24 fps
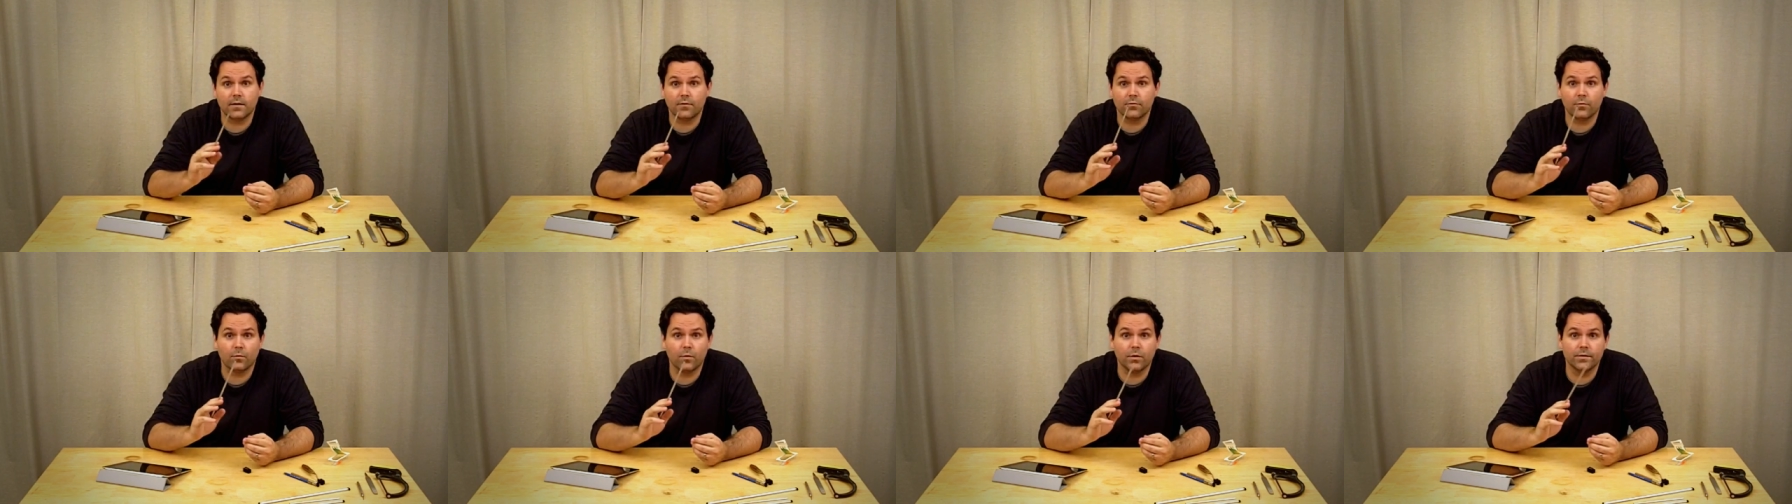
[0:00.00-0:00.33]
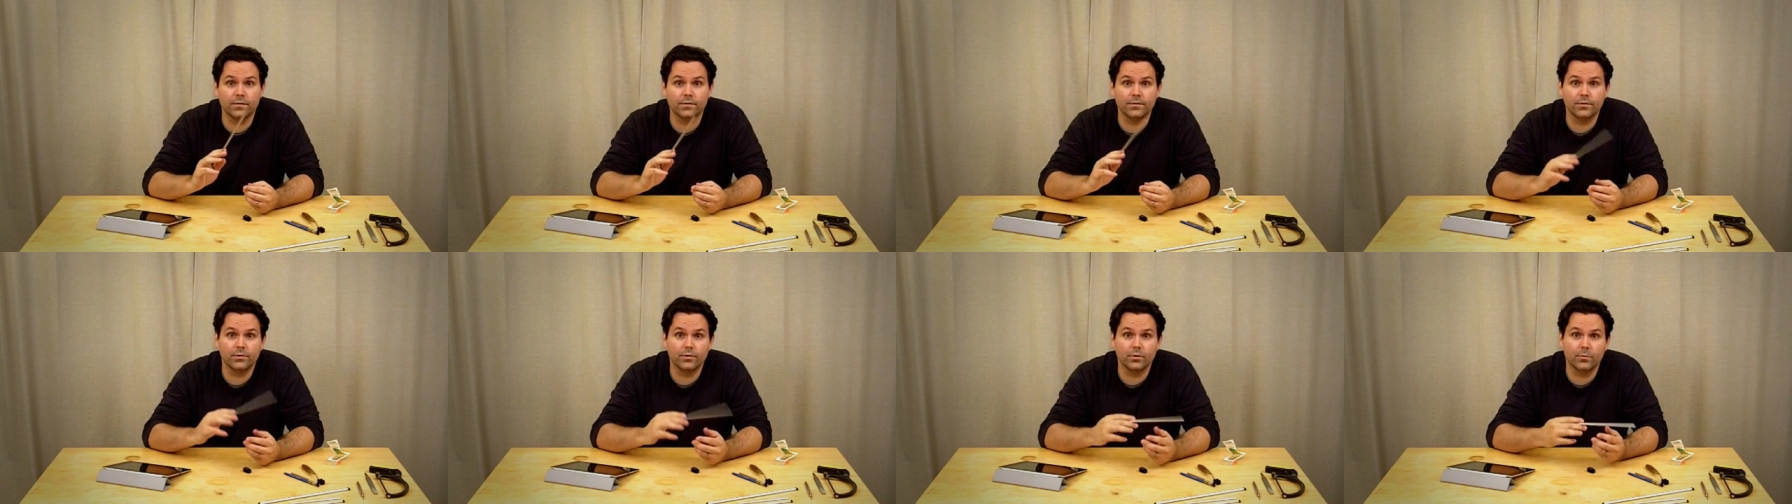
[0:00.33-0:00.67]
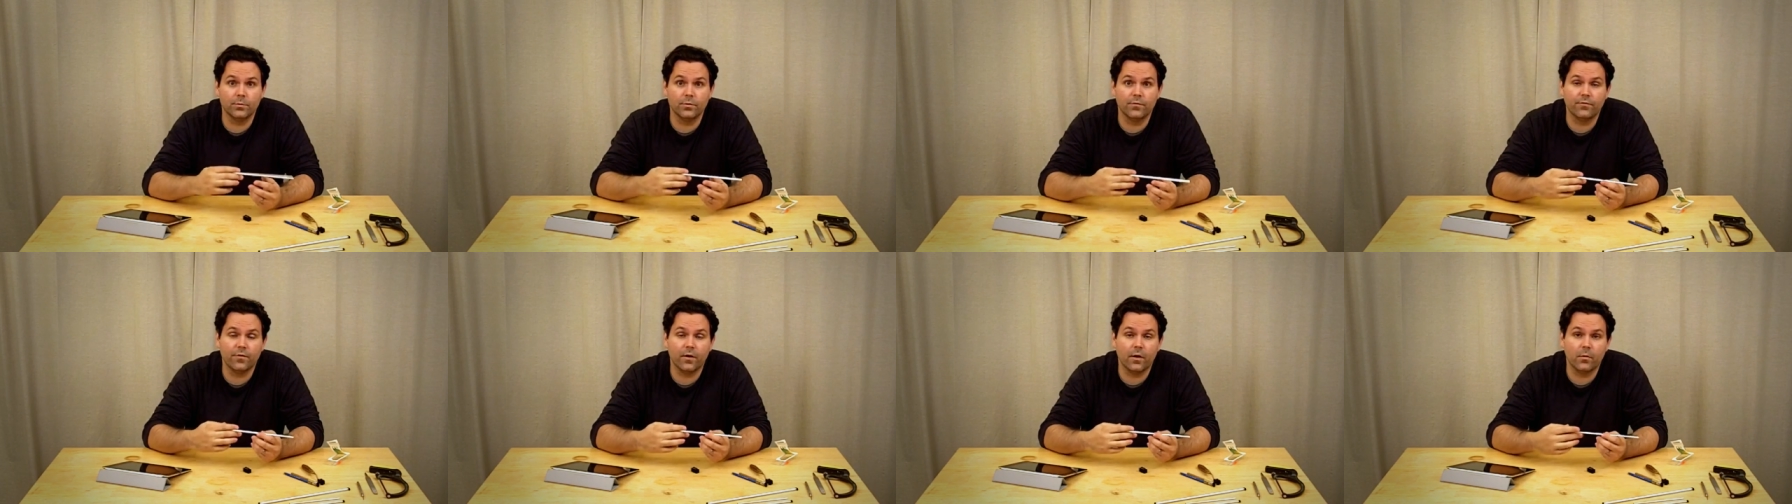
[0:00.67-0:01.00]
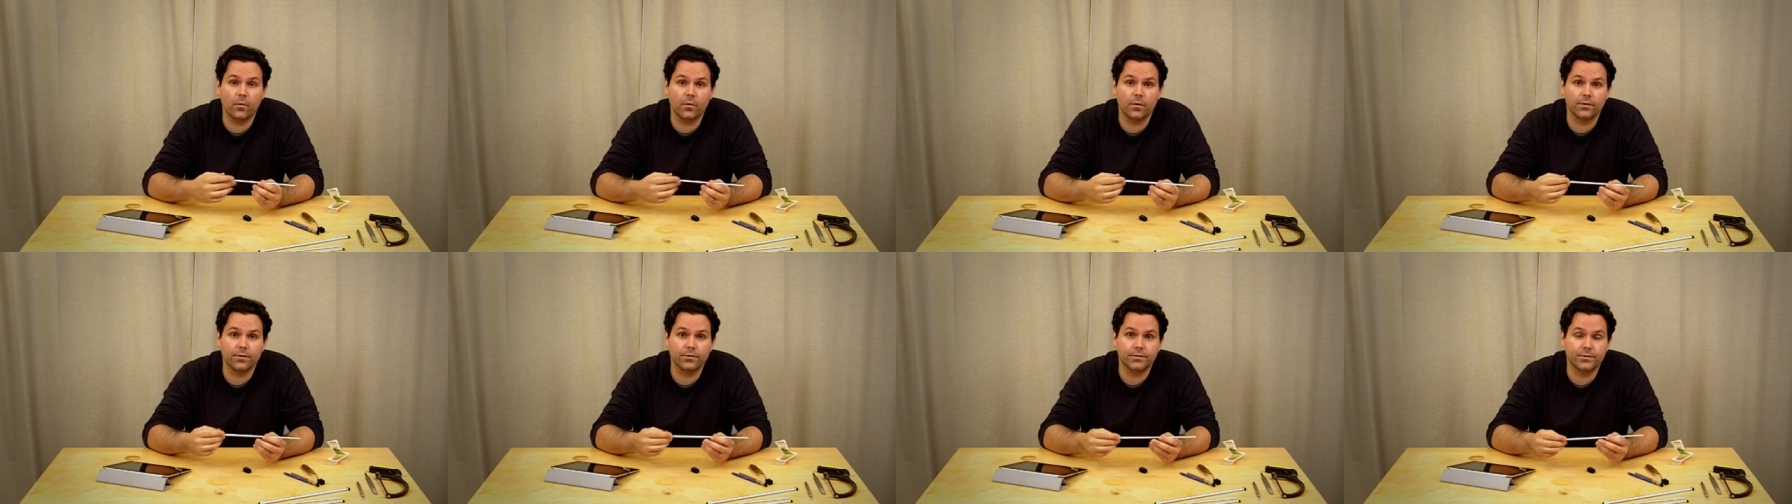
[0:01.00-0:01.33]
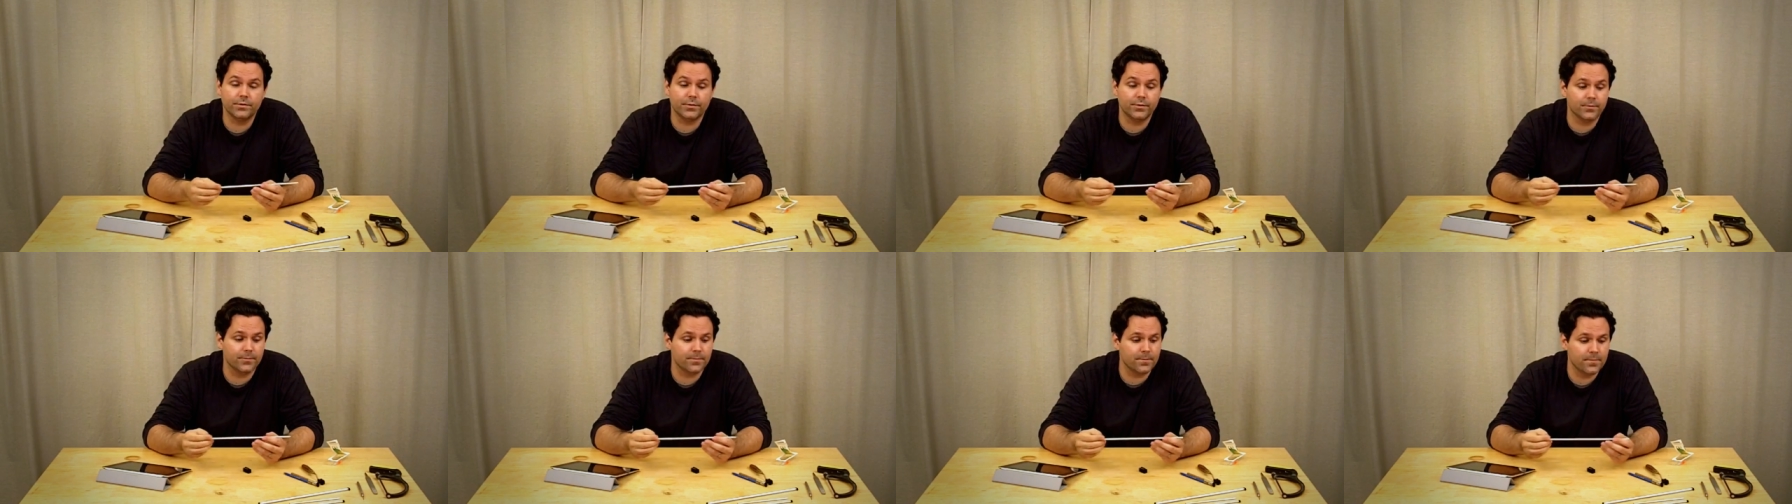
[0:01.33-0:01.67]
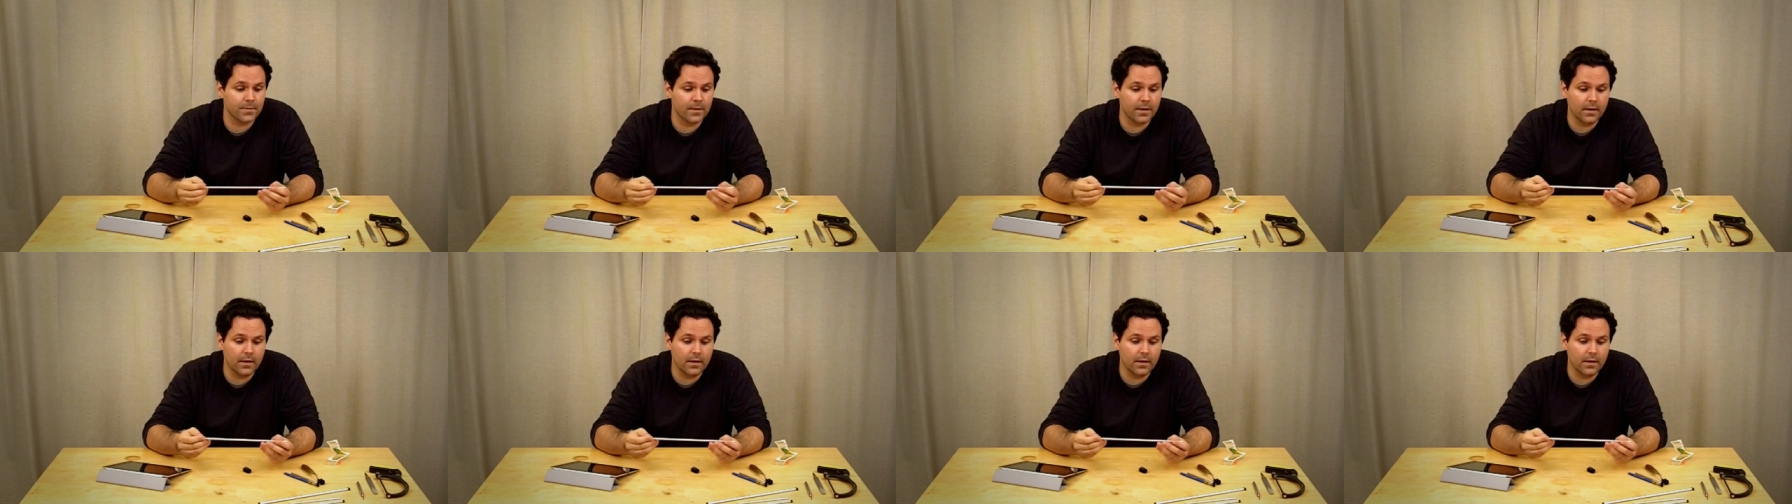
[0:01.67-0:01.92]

out of one tube if I wanted to.